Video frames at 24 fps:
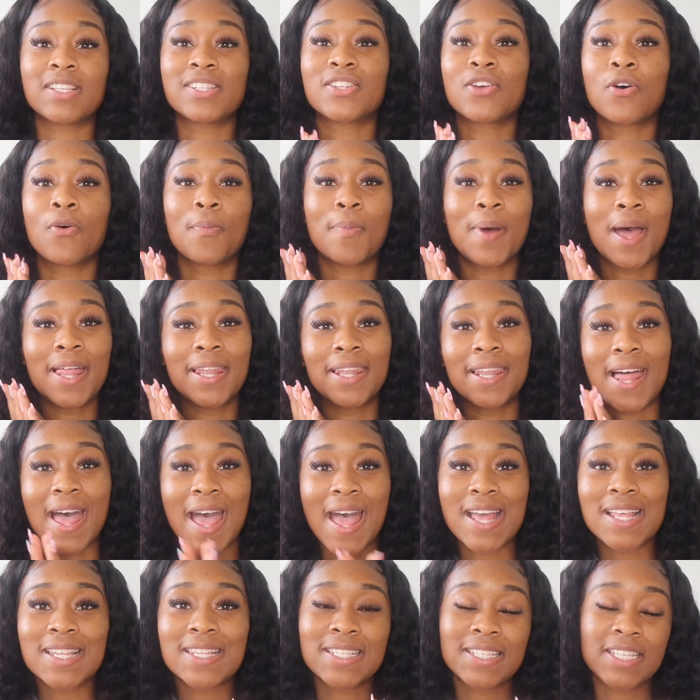So my
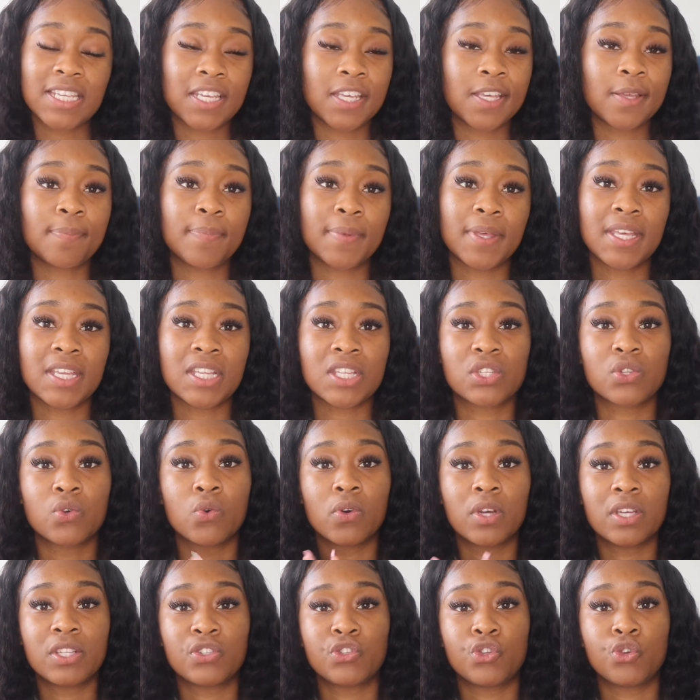last tip is
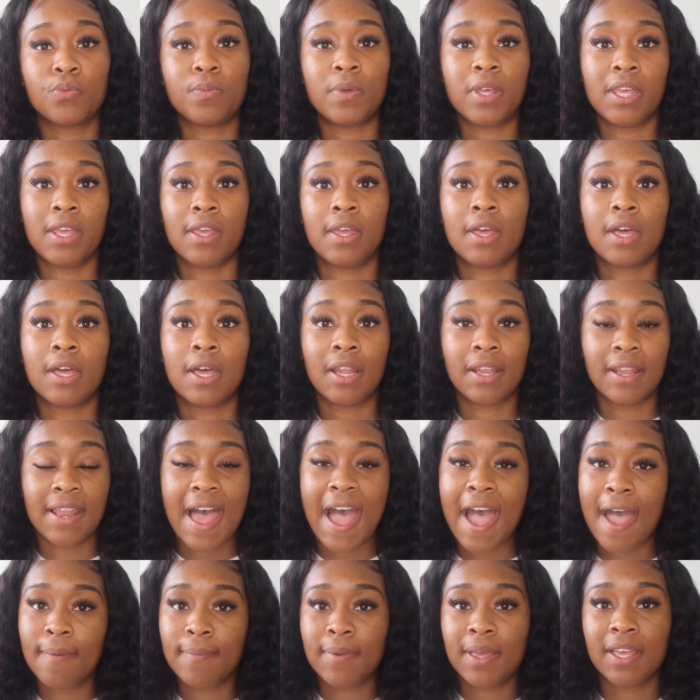going to be
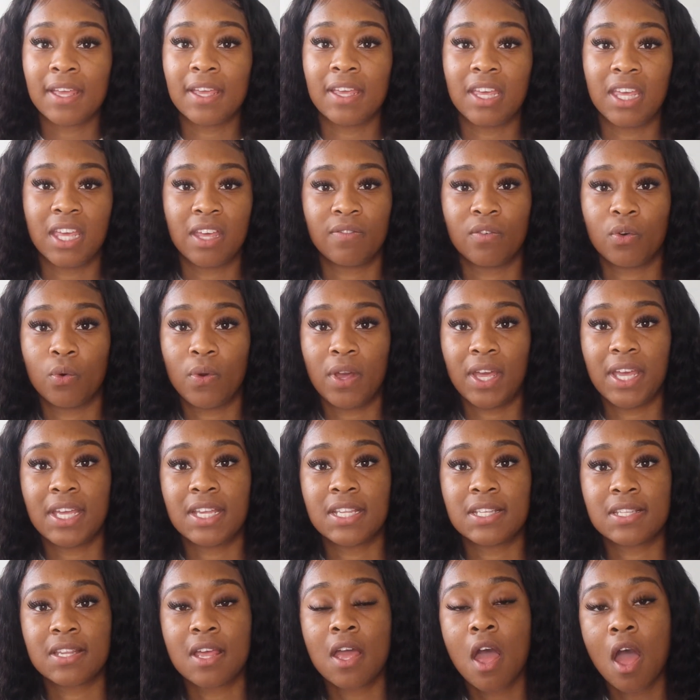collab and
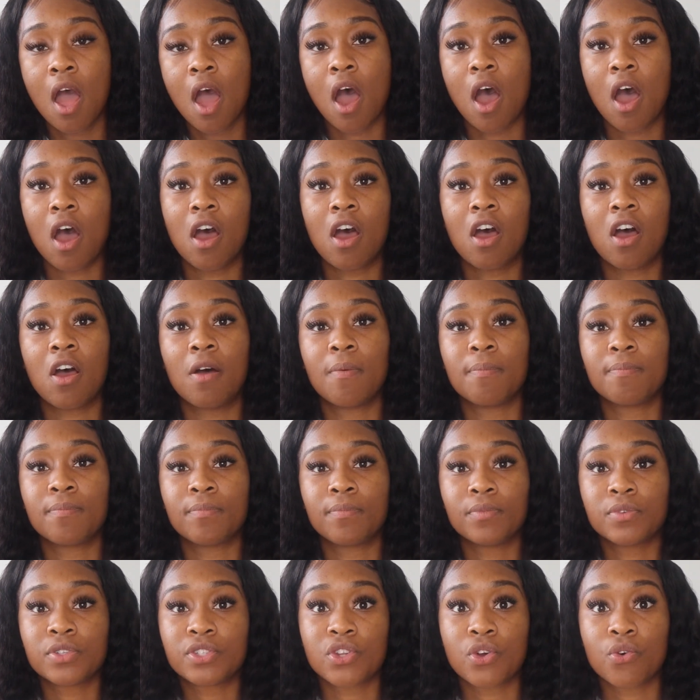giveaways.
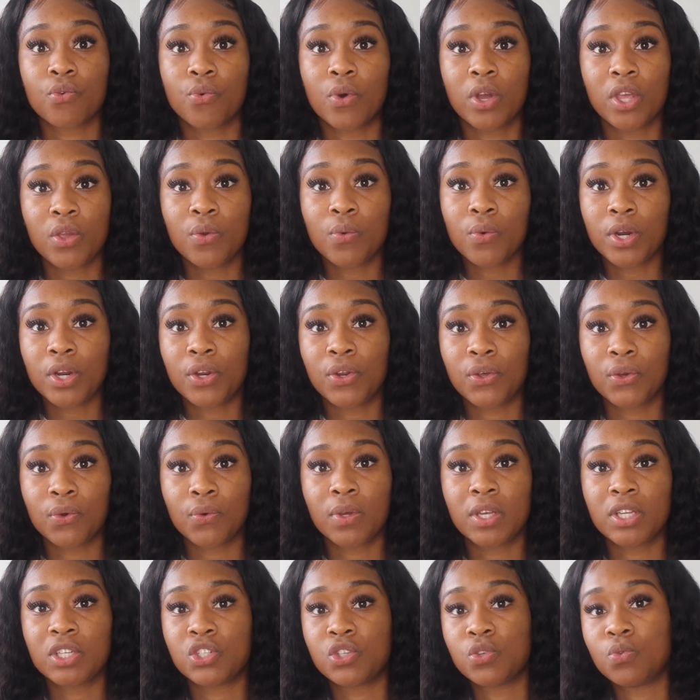So what you want to do
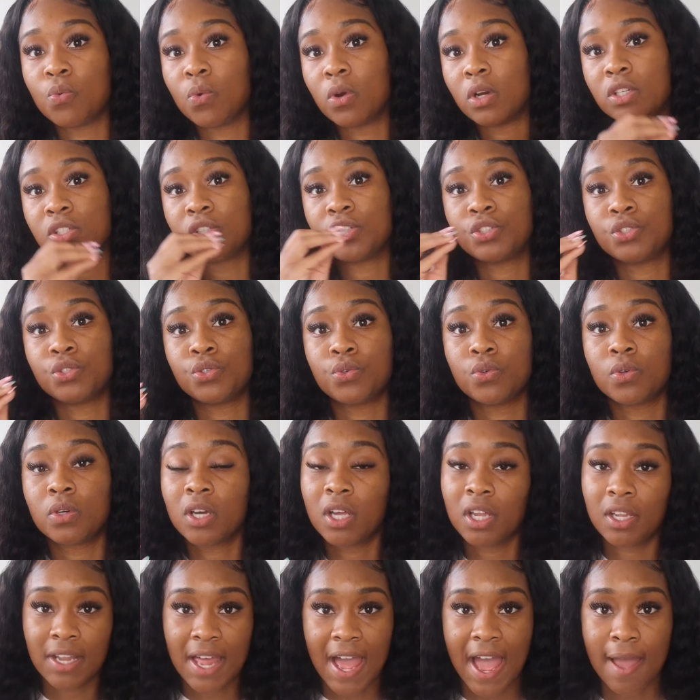is you want to
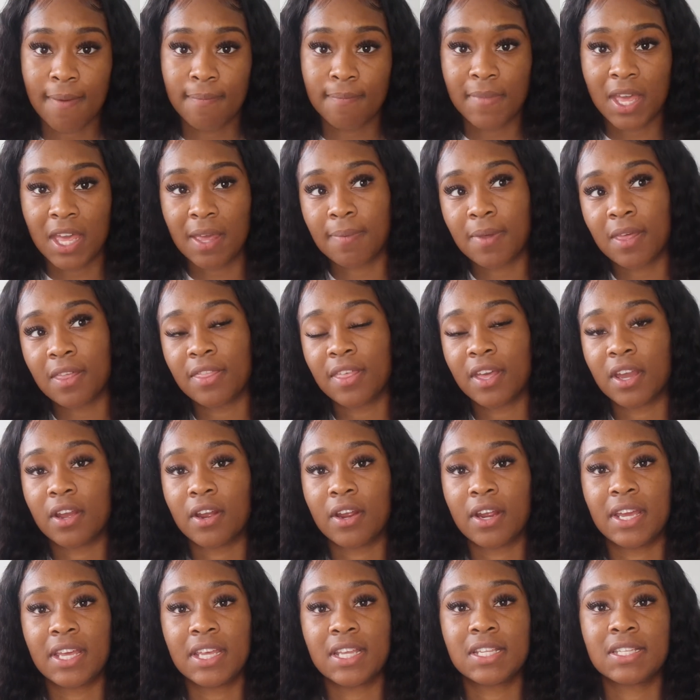collab. Maybe there
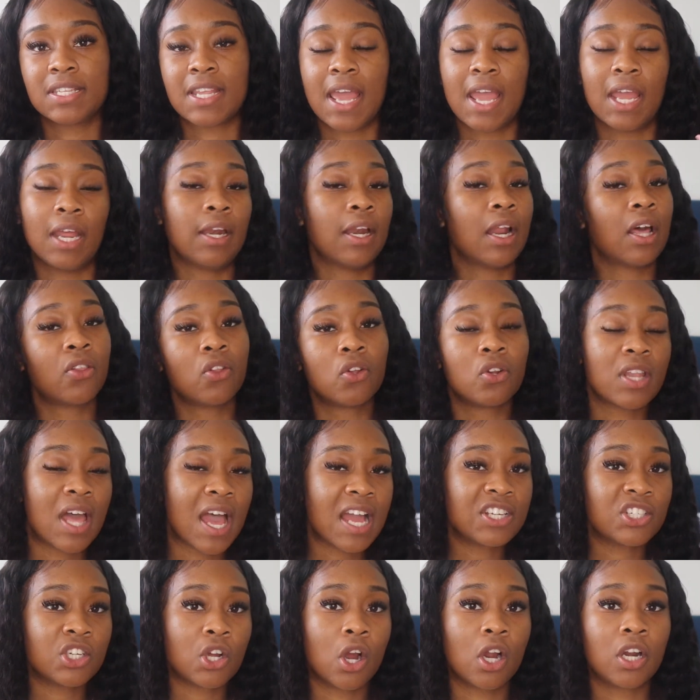is another
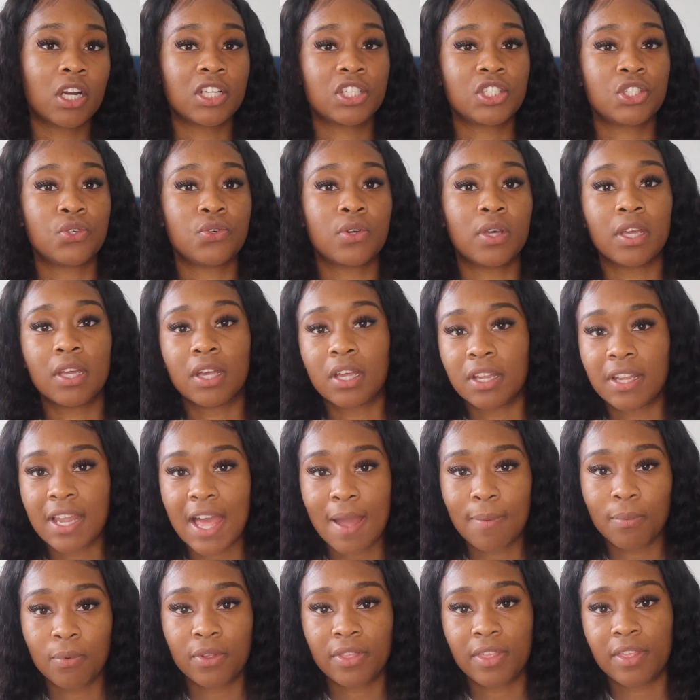lash artist you can
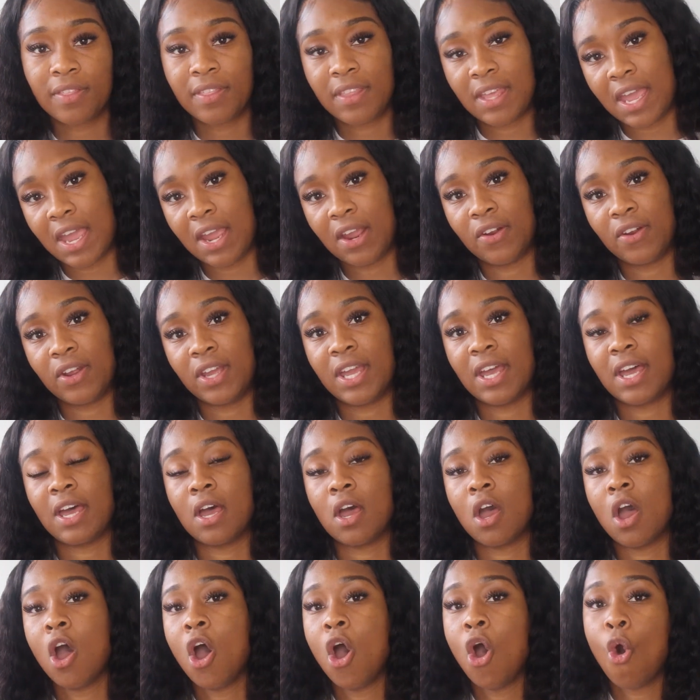collab with in the
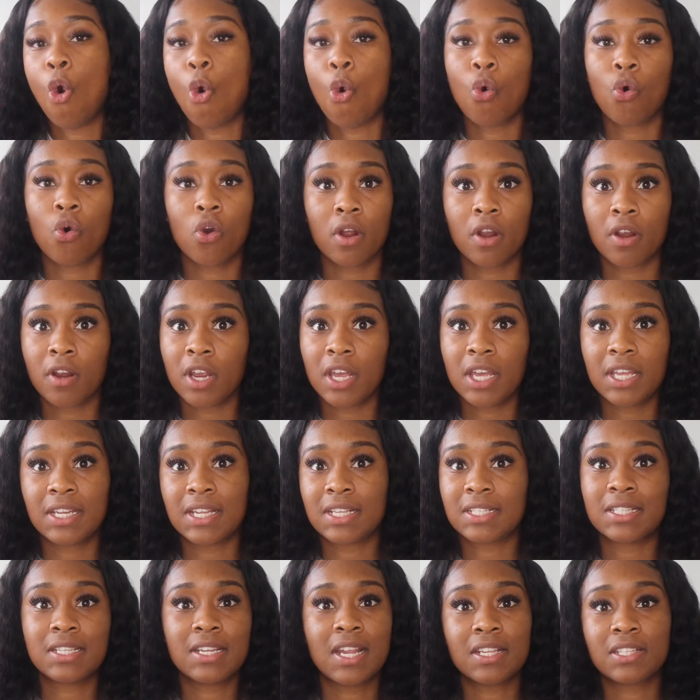area, or it
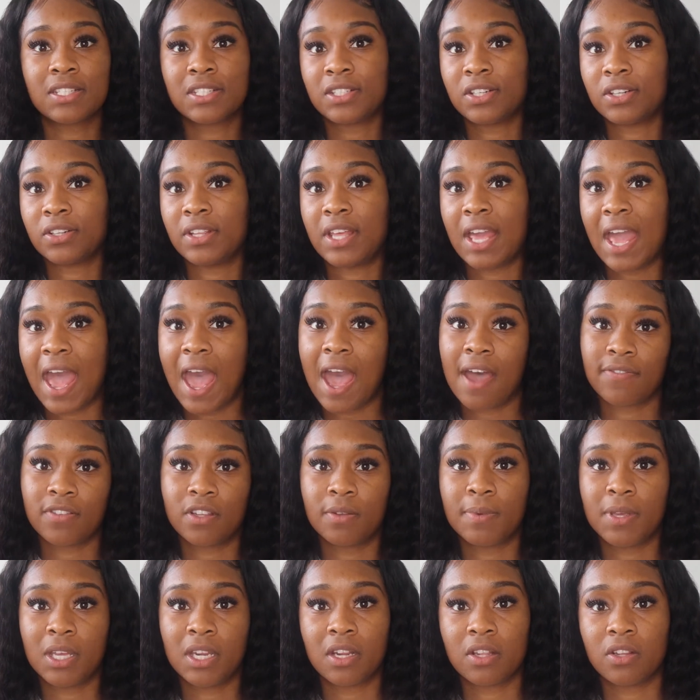doesn't necessarily have to
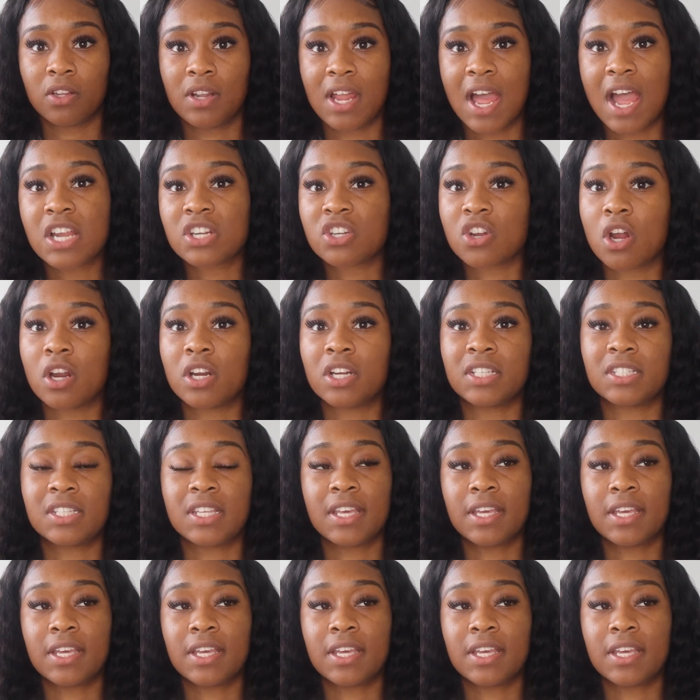be another lash artist.